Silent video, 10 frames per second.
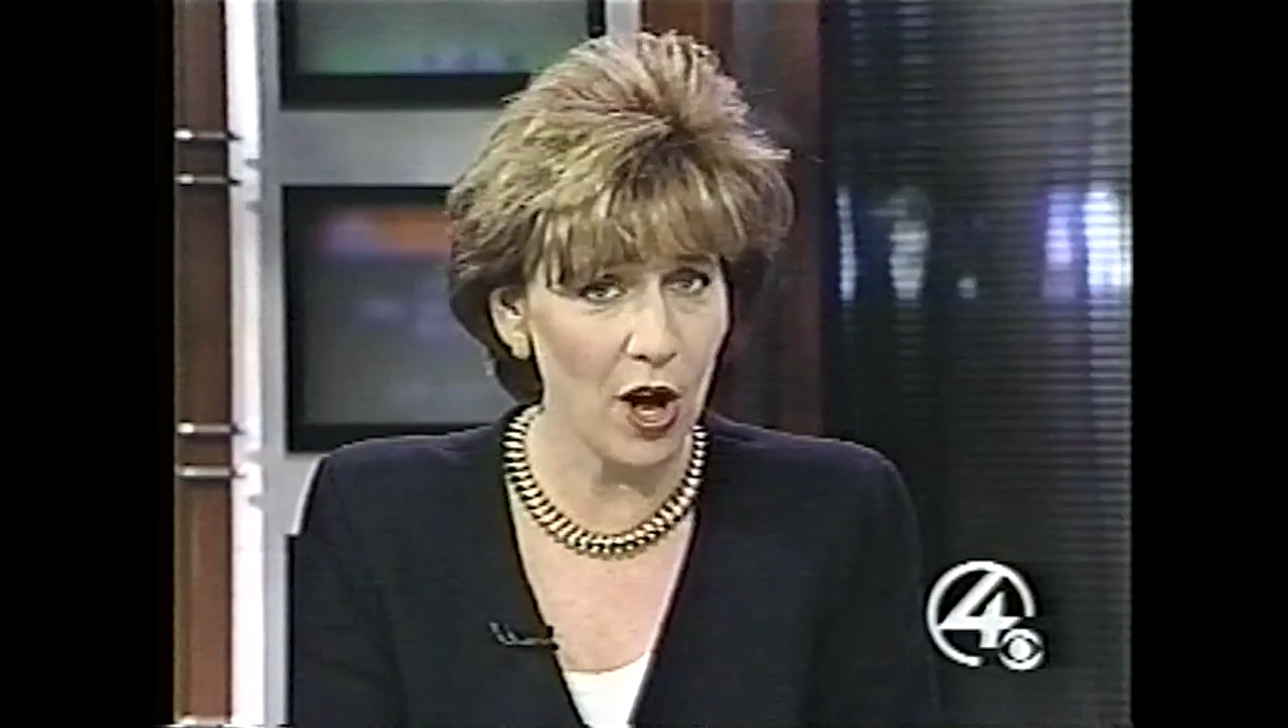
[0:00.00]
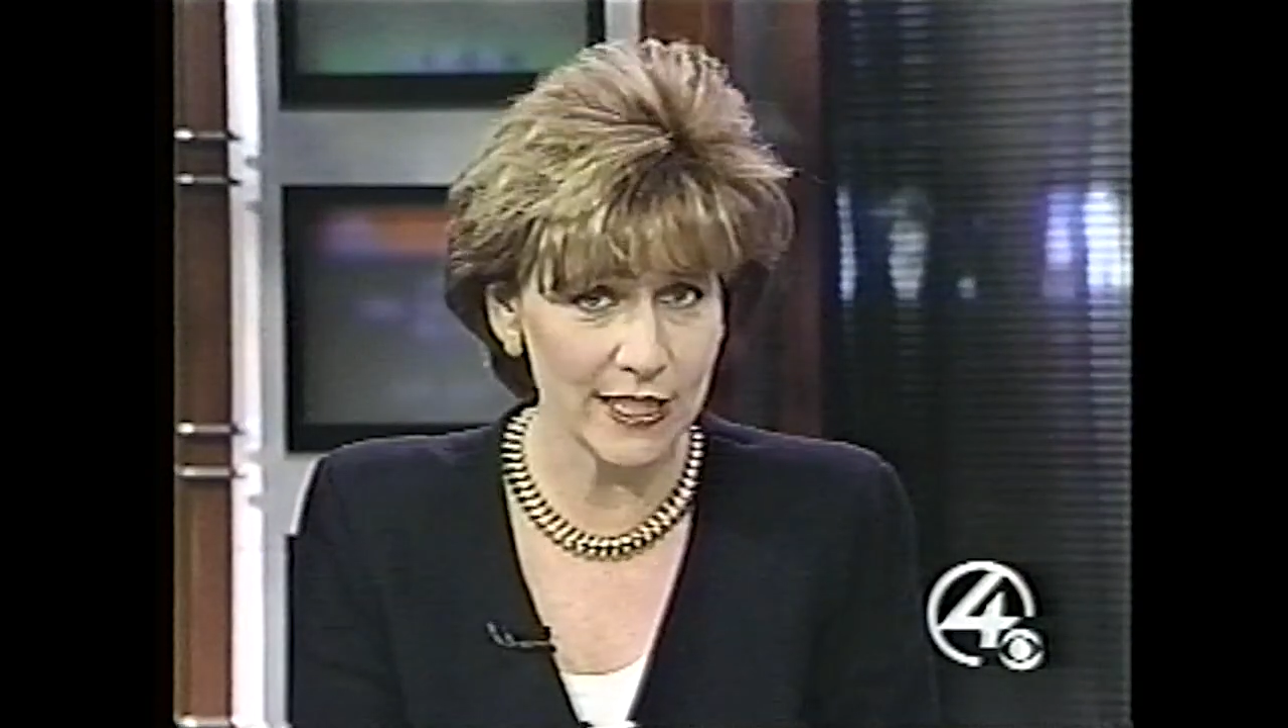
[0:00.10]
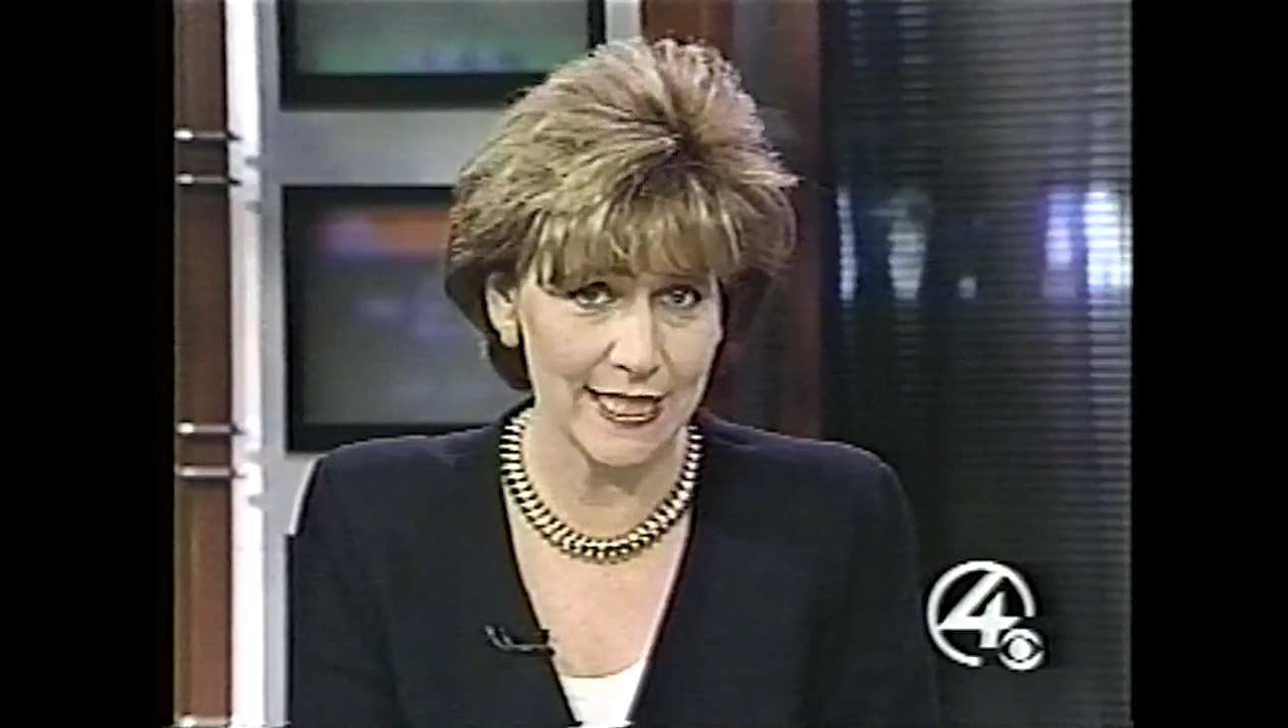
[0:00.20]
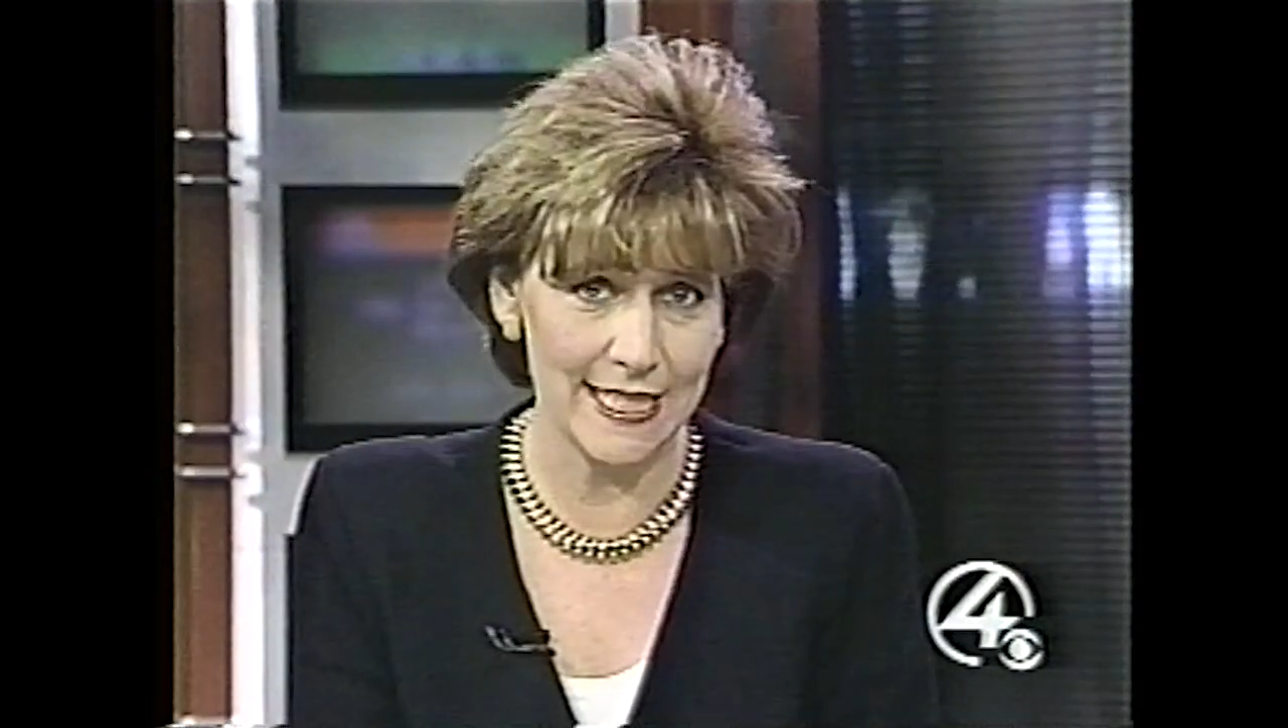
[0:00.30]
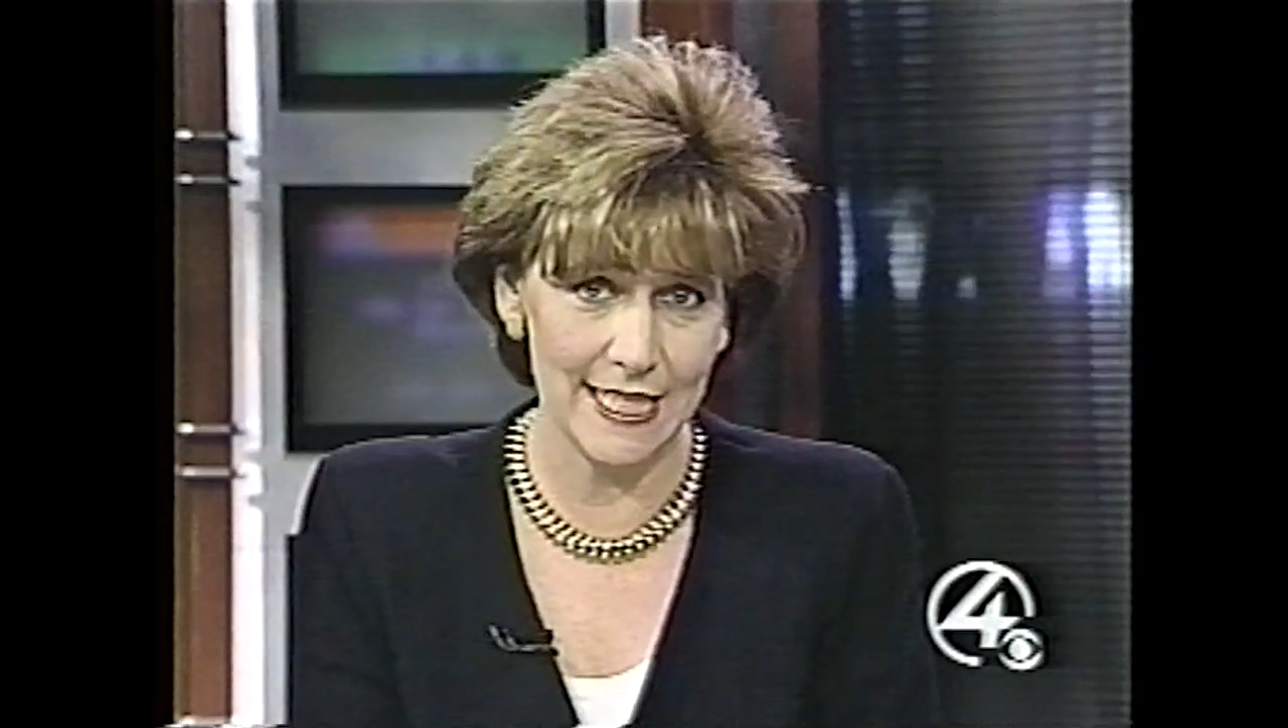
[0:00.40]

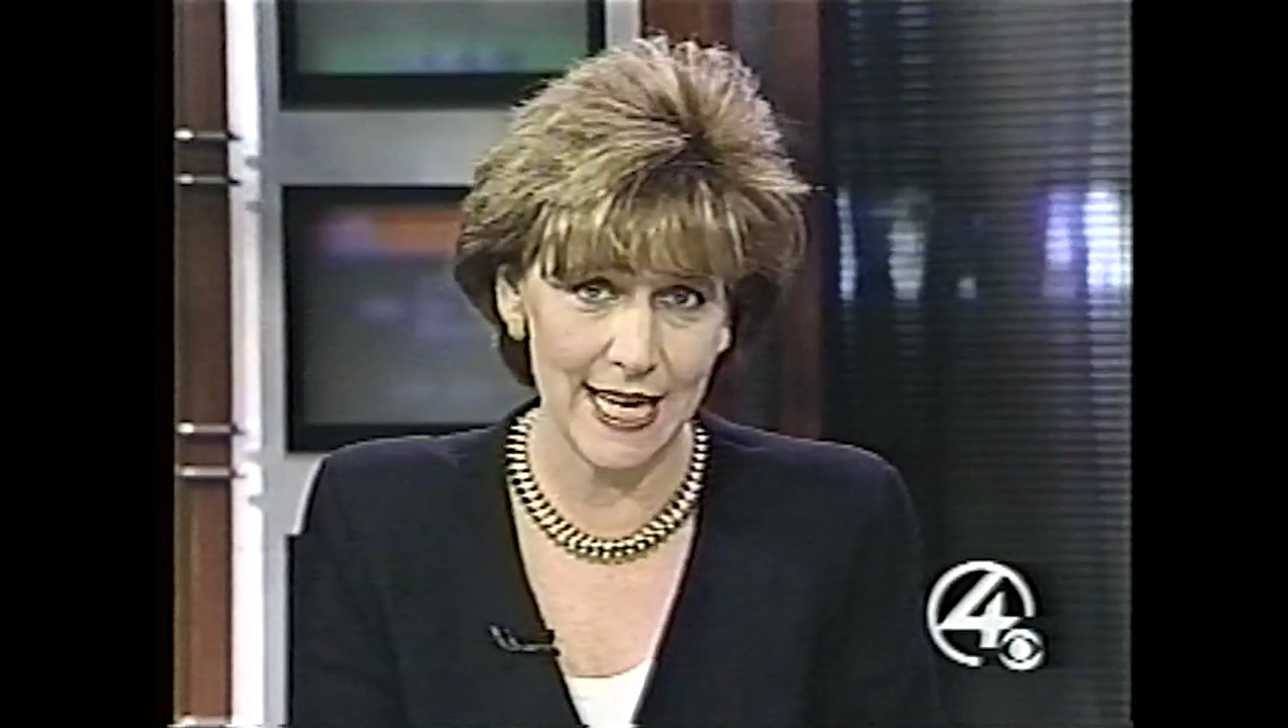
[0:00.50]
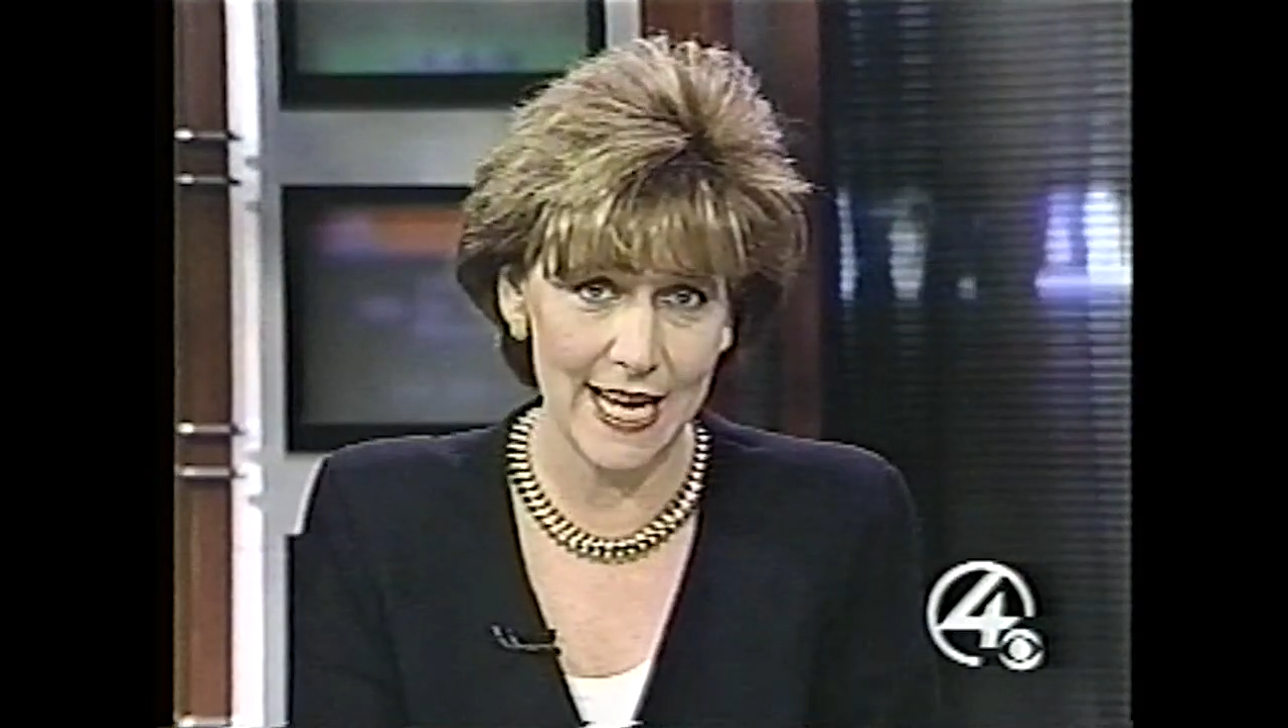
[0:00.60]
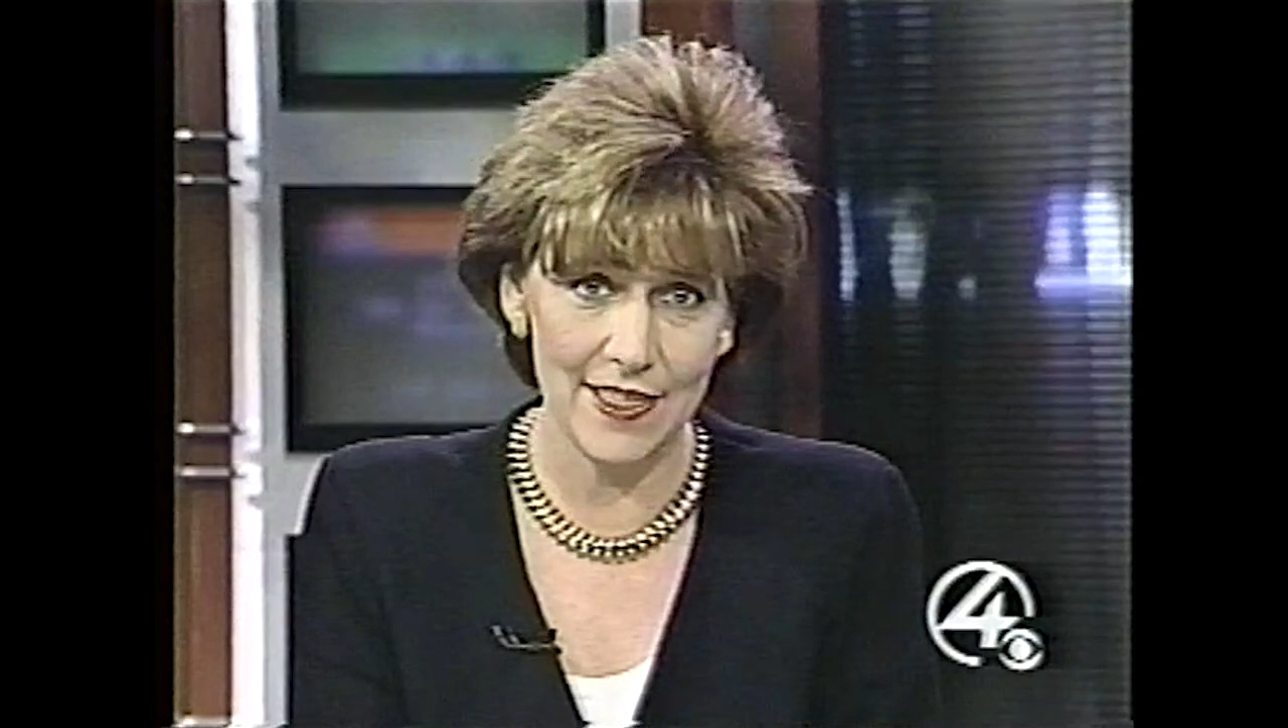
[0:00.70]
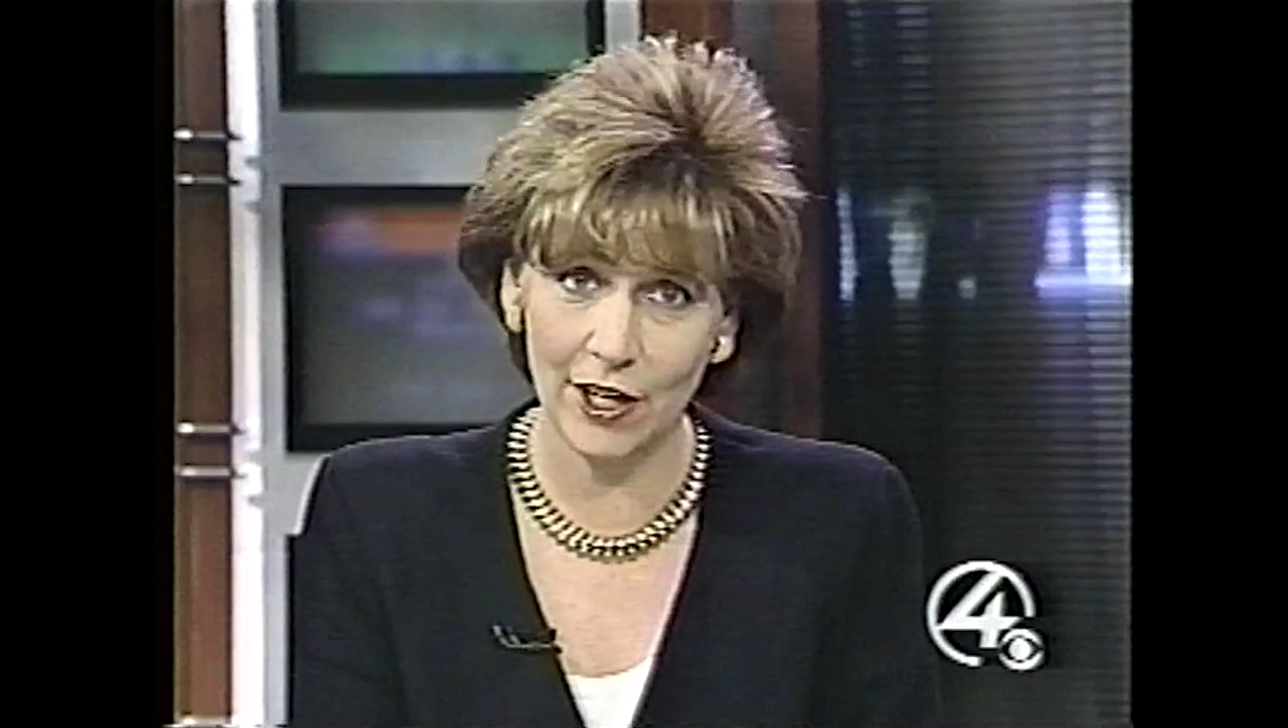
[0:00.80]
Boston today.